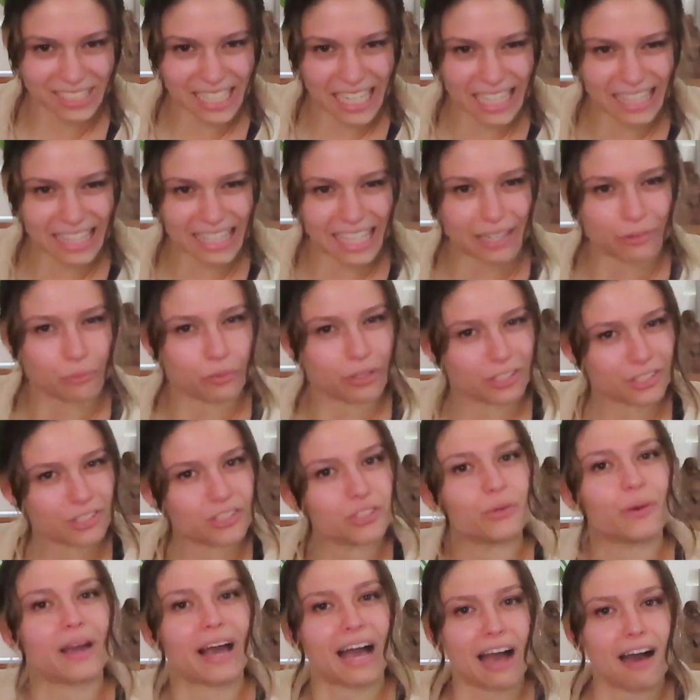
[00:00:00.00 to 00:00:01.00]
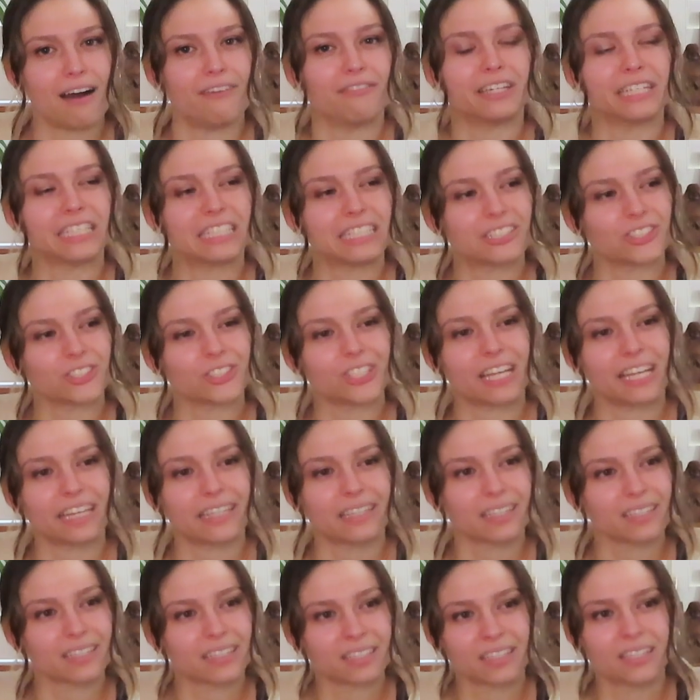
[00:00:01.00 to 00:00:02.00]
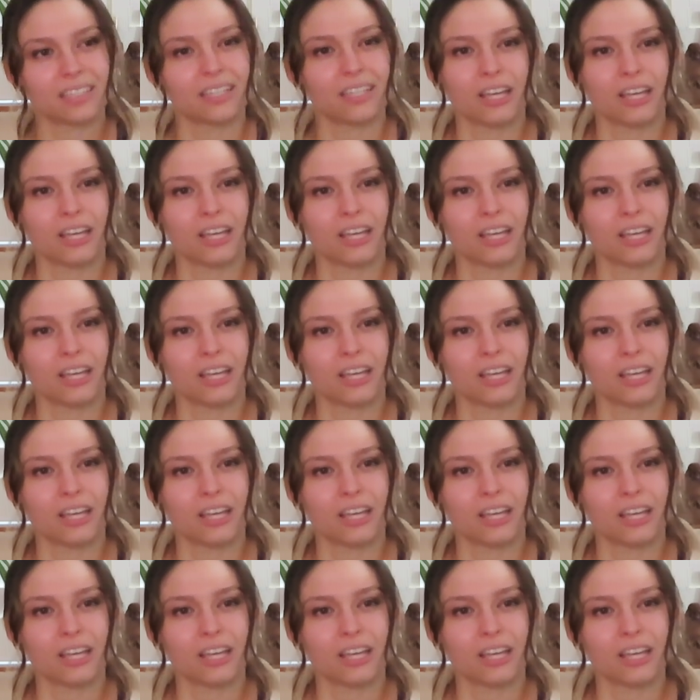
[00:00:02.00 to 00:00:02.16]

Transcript: And then once you have it, you're like,